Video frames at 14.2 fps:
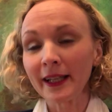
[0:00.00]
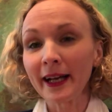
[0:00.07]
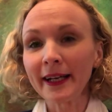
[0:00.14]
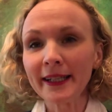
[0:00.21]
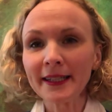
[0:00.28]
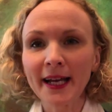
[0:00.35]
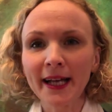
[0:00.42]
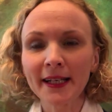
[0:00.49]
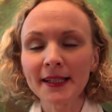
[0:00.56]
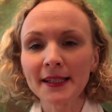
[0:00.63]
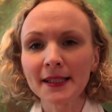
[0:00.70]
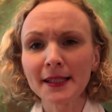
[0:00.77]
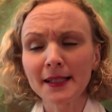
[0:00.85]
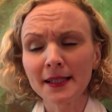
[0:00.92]
like
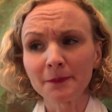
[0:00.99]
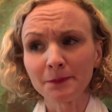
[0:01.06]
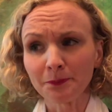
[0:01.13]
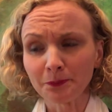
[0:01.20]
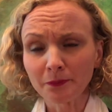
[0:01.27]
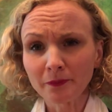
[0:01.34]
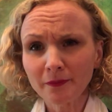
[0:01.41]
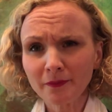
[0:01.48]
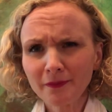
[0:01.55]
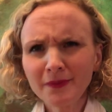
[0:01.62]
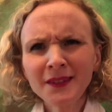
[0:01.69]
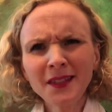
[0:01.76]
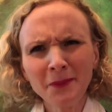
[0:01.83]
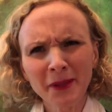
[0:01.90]
taxes
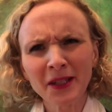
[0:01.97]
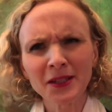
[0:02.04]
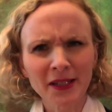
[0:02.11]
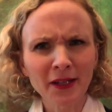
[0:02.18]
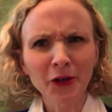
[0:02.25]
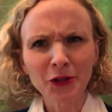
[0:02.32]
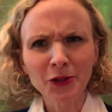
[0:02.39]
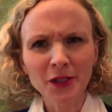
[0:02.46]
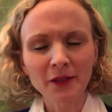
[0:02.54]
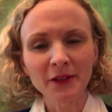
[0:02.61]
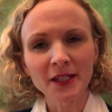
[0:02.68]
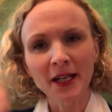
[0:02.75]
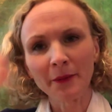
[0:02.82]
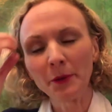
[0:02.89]
because it hurts
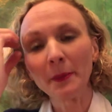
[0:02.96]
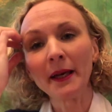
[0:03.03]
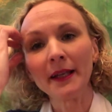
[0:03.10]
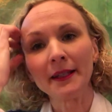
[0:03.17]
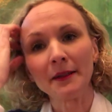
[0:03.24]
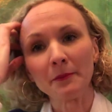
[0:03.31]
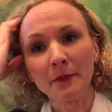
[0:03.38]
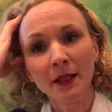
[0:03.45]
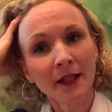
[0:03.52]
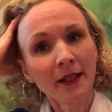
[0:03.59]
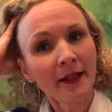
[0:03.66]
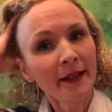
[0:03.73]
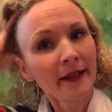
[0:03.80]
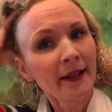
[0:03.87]
every time you pay them,
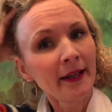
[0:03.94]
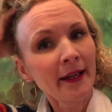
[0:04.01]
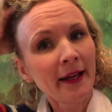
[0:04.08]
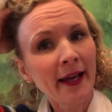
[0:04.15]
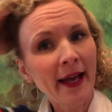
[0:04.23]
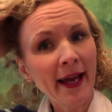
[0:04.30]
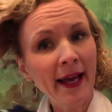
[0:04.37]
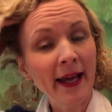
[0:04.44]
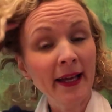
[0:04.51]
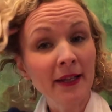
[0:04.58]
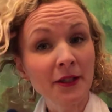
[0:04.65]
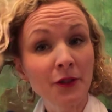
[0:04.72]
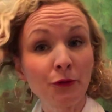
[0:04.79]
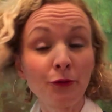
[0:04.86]

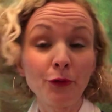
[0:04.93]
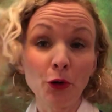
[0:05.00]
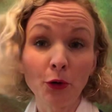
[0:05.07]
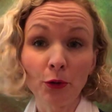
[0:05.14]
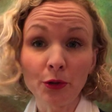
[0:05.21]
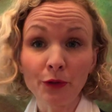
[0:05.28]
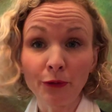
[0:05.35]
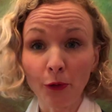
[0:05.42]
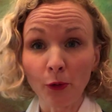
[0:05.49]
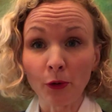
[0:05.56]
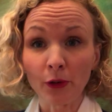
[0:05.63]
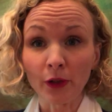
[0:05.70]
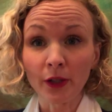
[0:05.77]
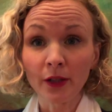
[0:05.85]
and vote
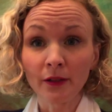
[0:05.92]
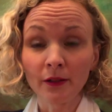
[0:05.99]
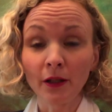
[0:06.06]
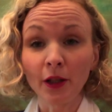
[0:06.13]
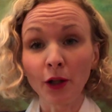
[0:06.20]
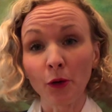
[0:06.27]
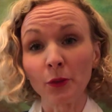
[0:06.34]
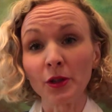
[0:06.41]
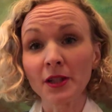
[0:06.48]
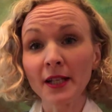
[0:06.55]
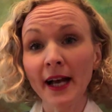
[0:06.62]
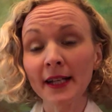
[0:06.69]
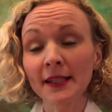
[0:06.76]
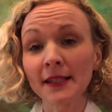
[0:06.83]
for lower
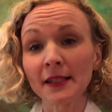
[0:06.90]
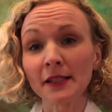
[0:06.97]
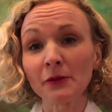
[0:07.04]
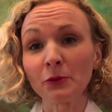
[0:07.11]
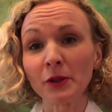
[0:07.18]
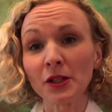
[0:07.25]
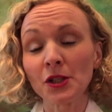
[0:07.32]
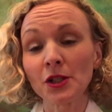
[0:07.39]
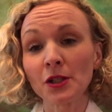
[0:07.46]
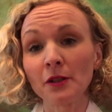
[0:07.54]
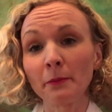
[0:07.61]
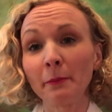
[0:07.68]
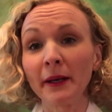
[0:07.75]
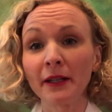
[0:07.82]
taxes,
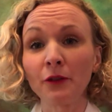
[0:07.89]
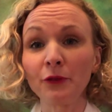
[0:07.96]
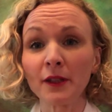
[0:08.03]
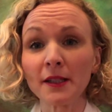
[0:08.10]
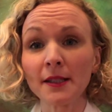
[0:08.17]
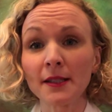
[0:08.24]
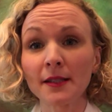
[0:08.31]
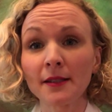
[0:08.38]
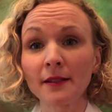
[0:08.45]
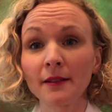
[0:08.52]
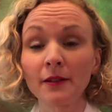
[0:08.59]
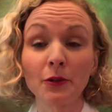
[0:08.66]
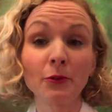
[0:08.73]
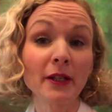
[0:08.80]
which benefits
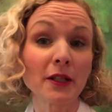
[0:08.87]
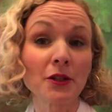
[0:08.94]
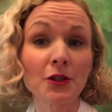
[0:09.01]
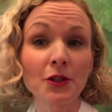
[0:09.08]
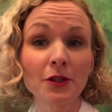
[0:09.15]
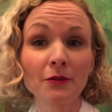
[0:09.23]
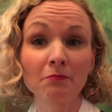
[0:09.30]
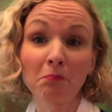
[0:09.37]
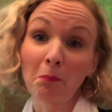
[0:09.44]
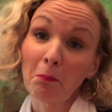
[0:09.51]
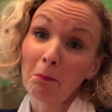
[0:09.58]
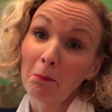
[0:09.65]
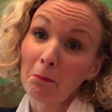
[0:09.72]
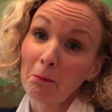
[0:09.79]
the rich,
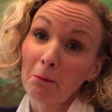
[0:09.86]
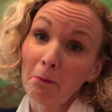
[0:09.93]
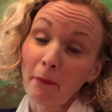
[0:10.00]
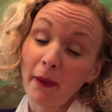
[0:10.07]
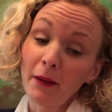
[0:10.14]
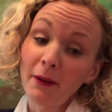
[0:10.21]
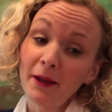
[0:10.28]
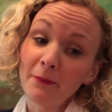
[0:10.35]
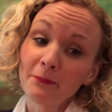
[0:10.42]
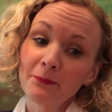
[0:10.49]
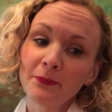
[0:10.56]
maybe.